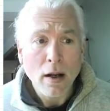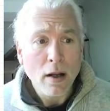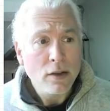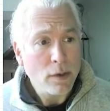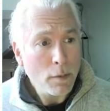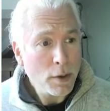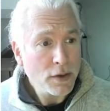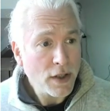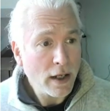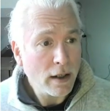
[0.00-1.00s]
So I'm
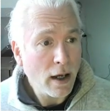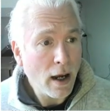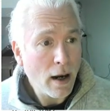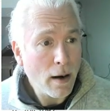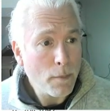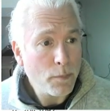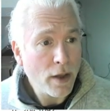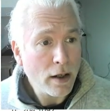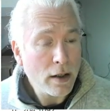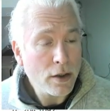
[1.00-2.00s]
using, I'm
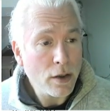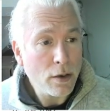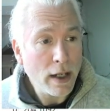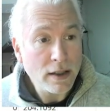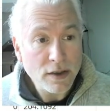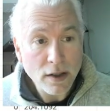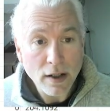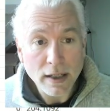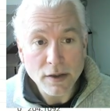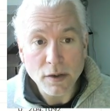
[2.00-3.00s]
going to do insert
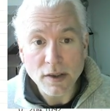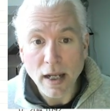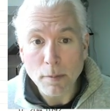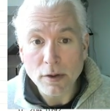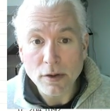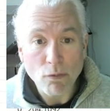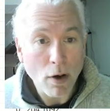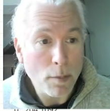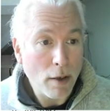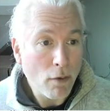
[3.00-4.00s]
into statements
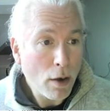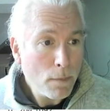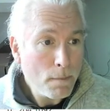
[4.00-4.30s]
row by row,